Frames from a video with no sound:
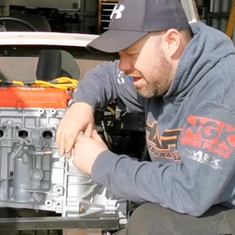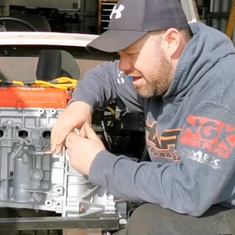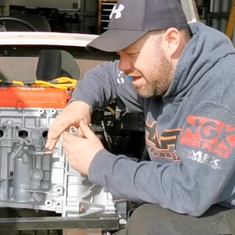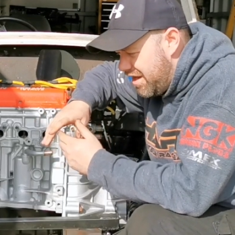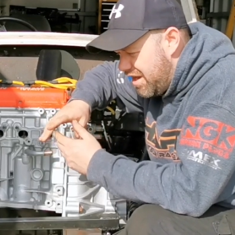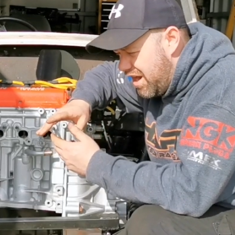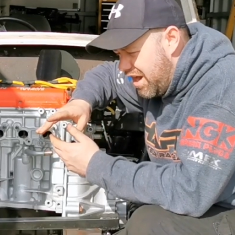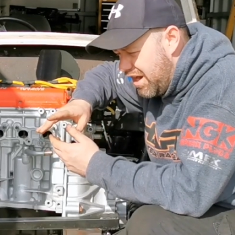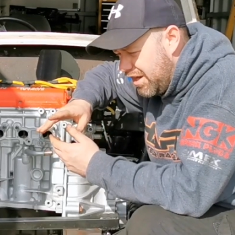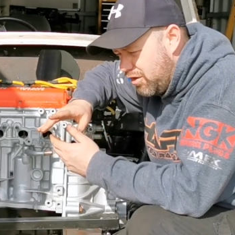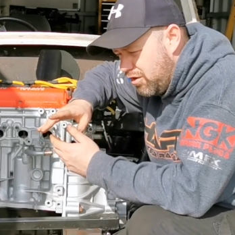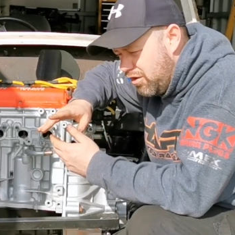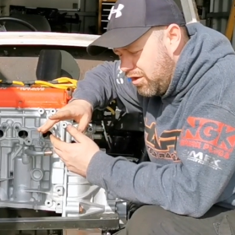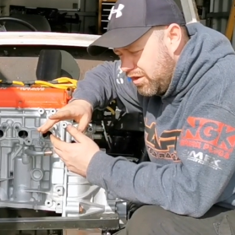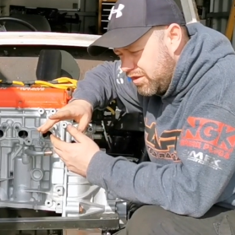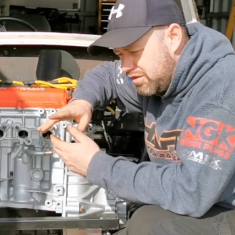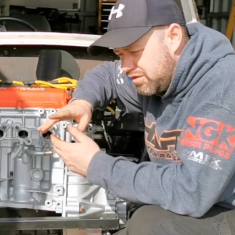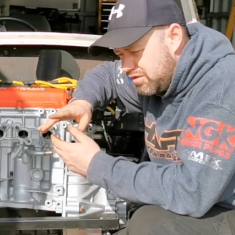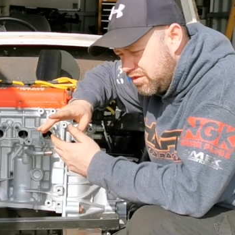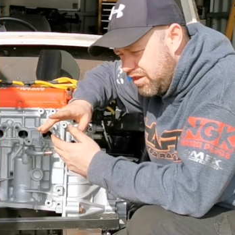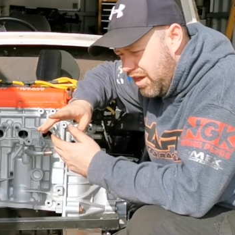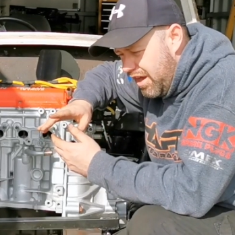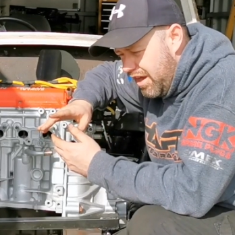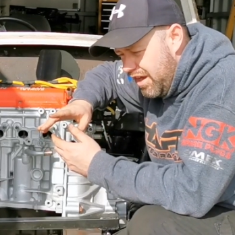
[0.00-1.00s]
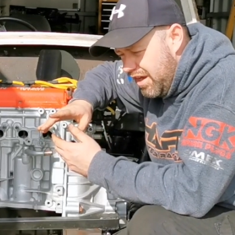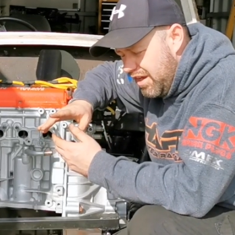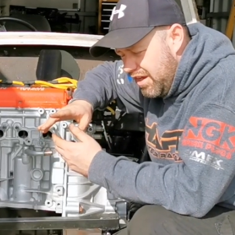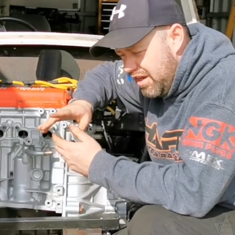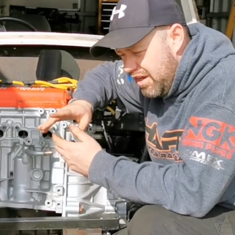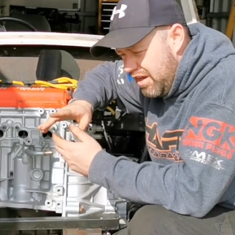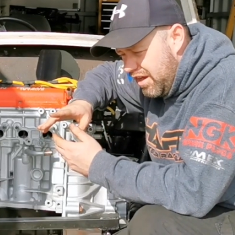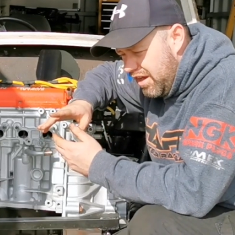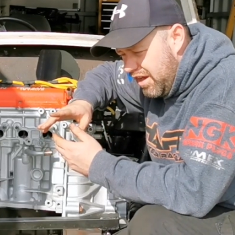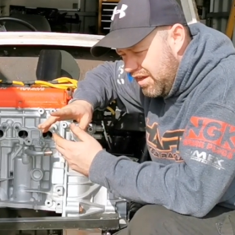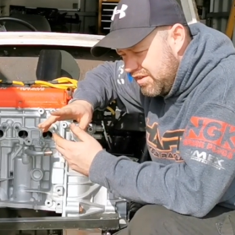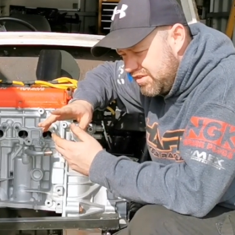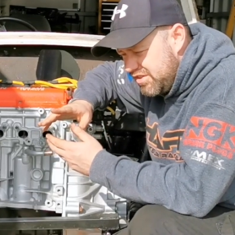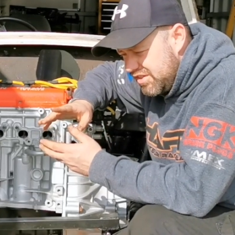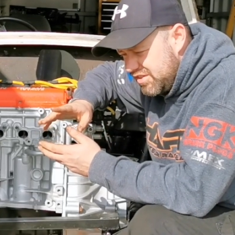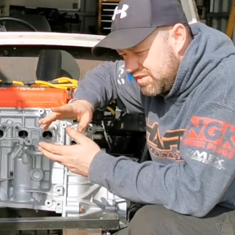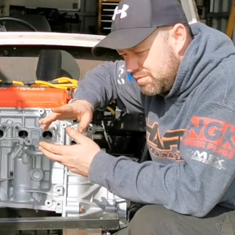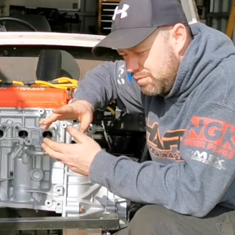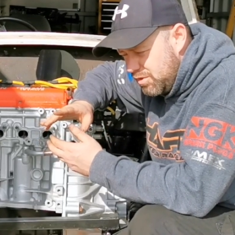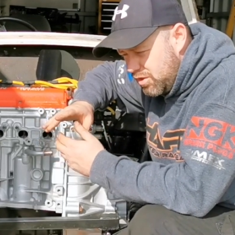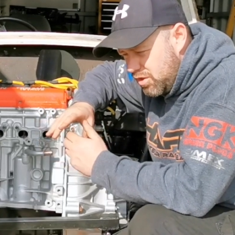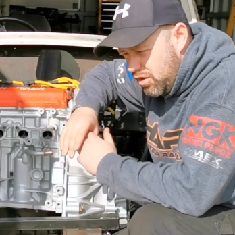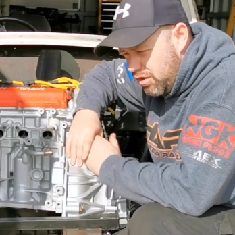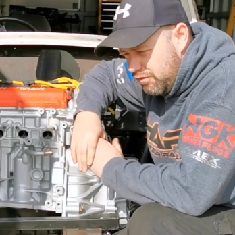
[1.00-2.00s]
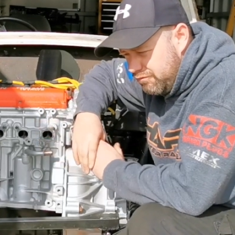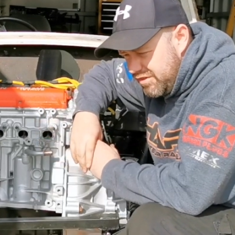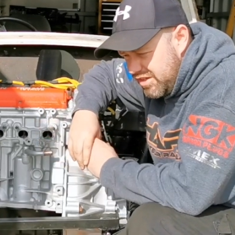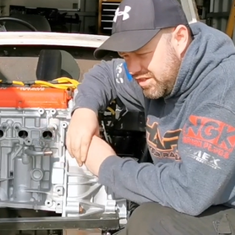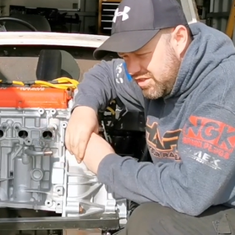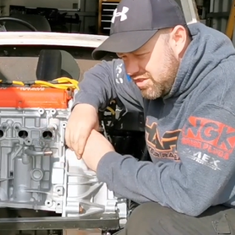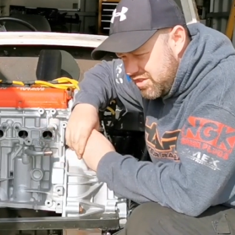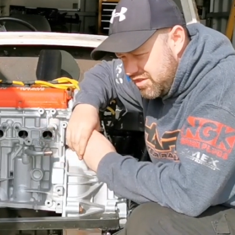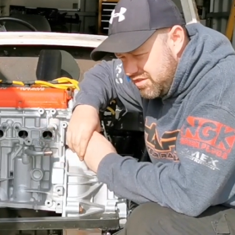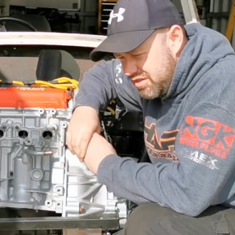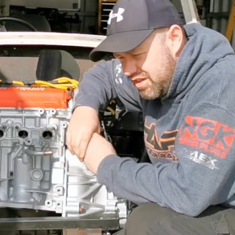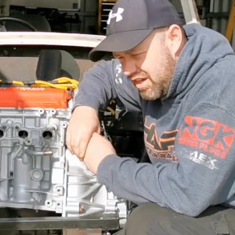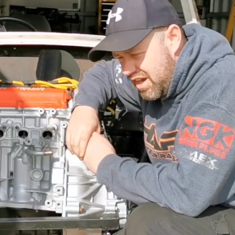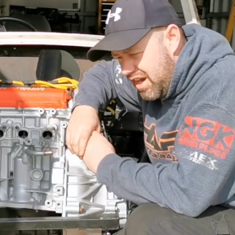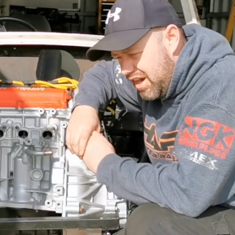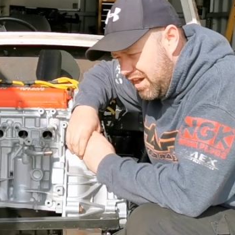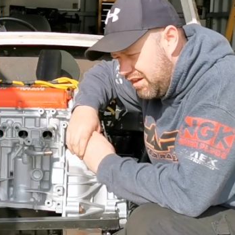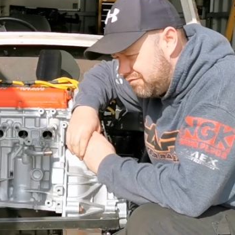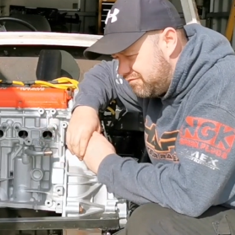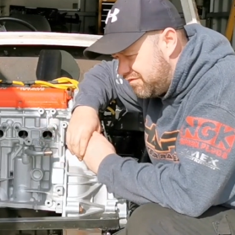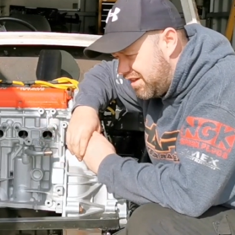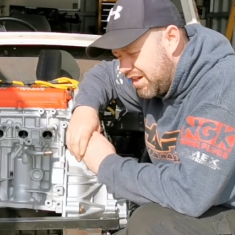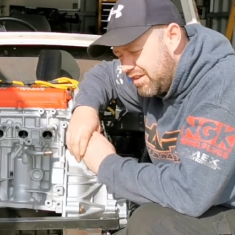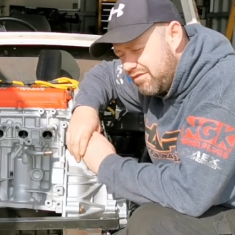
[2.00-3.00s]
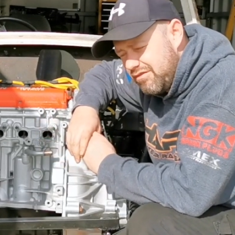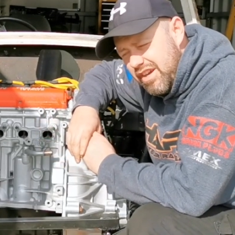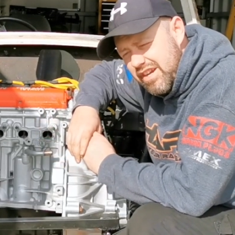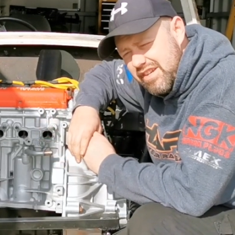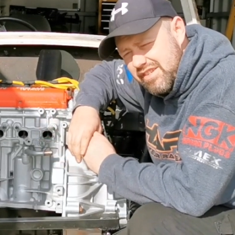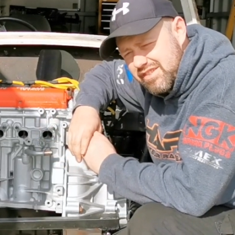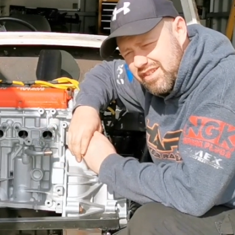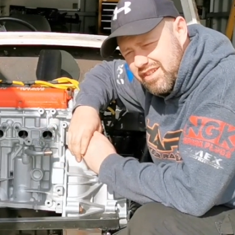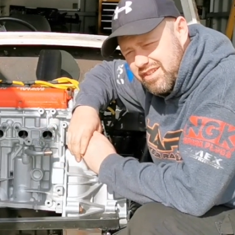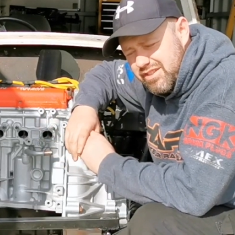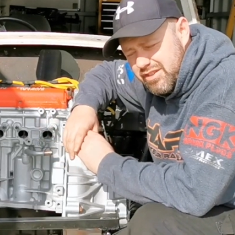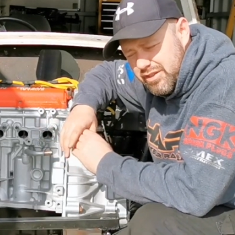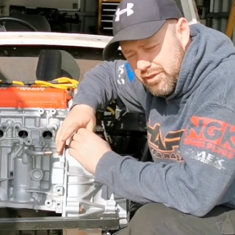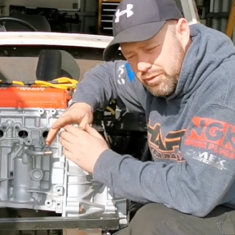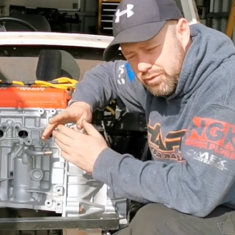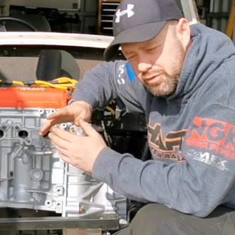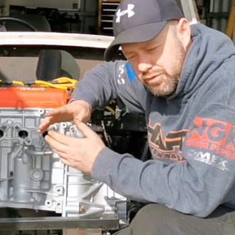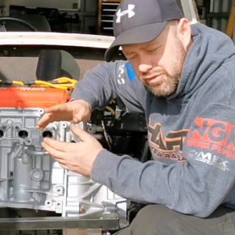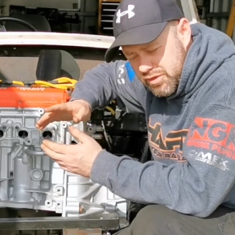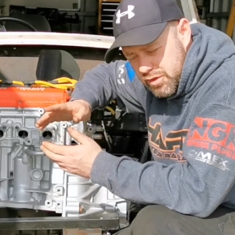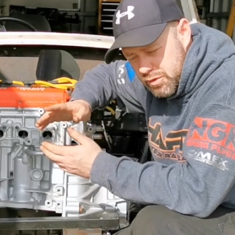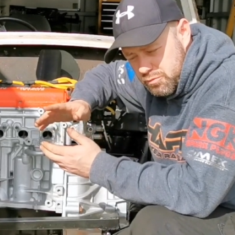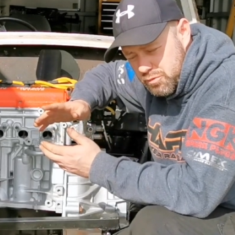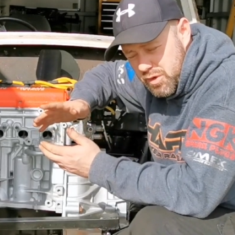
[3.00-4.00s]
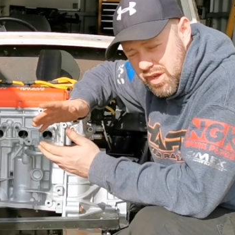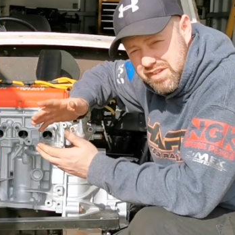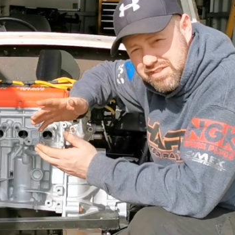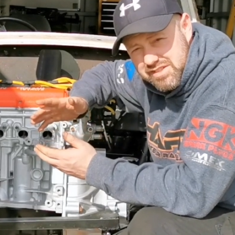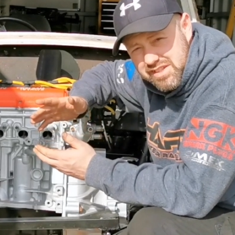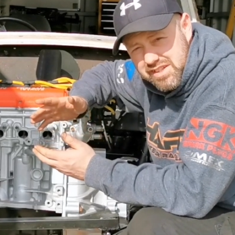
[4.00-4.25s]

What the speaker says: I got a gentleman called Richard at Rag Racing who